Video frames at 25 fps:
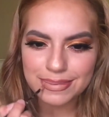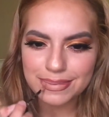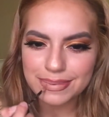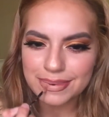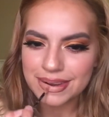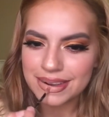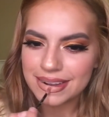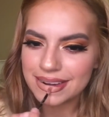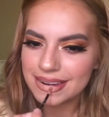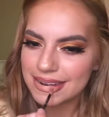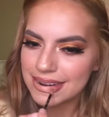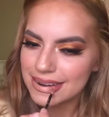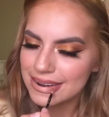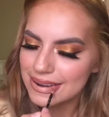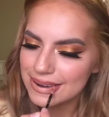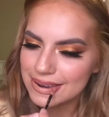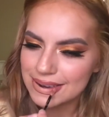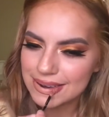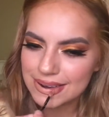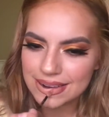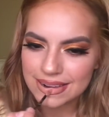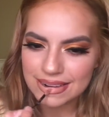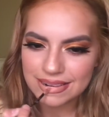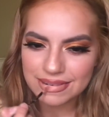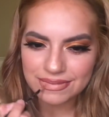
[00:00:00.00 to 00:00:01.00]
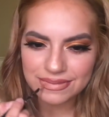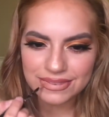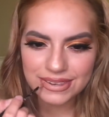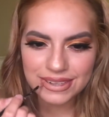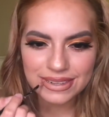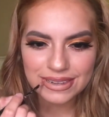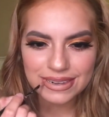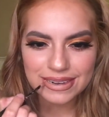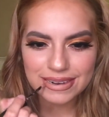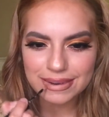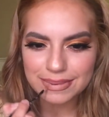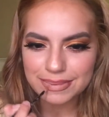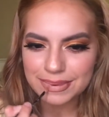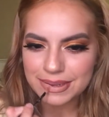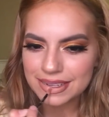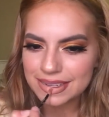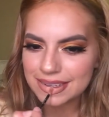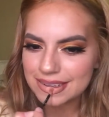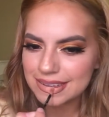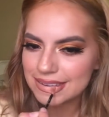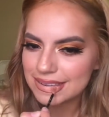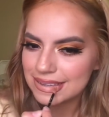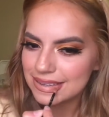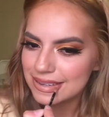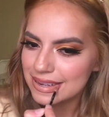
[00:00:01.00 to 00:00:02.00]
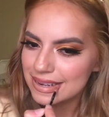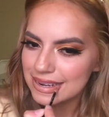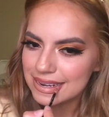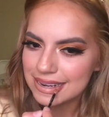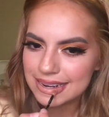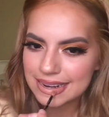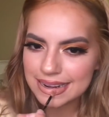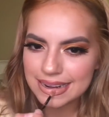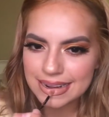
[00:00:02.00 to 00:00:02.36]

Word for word: but I don't know how I'm feeling about this look.